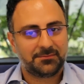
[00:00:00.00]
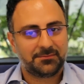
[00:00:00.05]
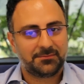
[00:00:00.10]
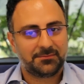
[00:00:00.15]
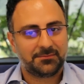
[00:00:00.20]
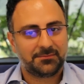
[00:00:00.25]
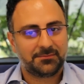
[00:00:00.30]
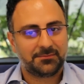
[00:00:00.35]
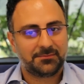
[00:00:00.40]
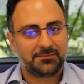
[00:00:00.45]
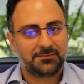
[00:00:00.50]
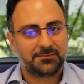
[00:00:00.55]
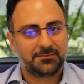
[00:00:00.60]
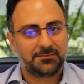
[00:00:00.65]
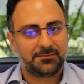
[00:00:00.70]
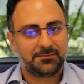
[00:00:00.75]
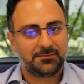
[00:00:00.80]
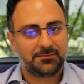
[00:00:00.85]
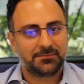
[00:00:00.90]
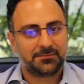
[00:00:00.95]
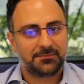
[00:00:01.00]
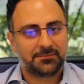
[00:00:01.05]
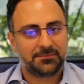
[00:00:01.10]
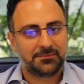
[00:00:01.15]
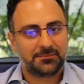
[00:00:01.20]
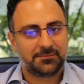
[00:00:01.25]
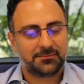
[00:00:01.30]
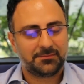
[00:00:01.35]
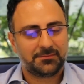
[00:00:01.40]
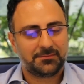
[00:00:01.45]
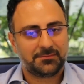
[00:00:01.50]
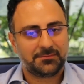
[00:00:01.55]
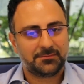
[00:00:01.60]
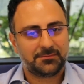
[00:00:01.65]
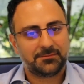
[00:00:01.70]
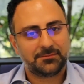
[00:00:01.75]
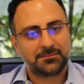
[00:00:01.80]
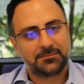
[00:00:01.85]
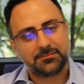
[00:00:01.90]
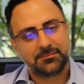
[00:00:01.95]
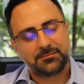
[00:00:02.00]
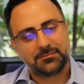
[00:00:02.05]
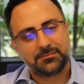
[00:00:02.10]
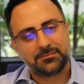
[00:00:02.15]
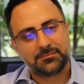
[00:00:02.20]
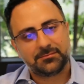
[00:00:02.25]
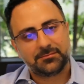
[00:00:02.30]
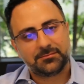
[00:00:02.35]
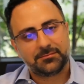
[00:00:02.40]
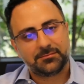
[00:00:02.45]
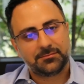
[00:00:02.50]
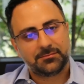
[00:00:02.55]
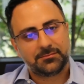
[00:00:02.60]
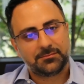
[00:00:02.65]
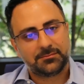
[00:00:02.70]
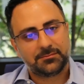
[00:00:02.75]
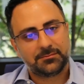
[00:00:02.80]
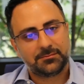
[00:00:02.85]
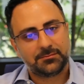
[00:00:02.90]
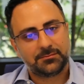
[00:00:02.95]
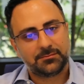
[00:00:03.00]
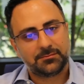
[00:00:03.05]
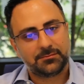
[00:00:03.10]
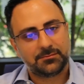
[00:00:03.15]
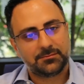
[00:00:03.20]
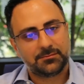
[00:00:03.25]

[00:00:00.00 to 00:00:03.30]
[no speech]